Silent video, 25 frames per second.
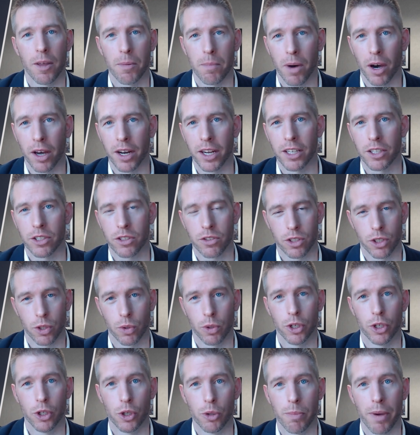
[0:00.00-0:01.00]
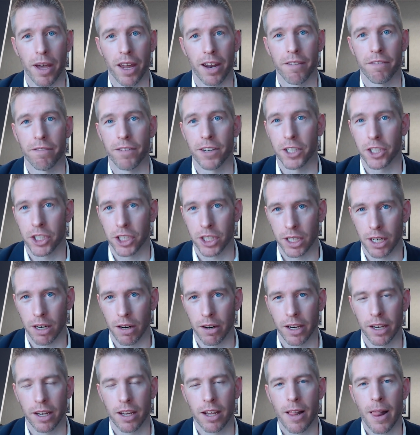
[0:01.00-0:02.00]
the monies to a new
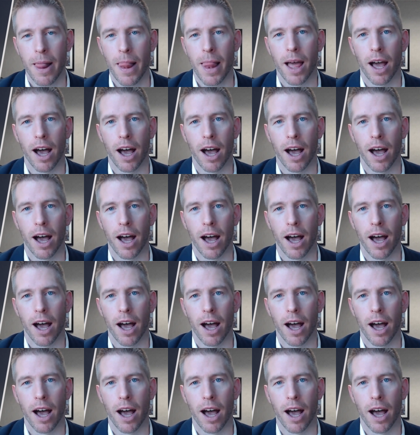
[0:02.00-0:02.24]
beneficiary.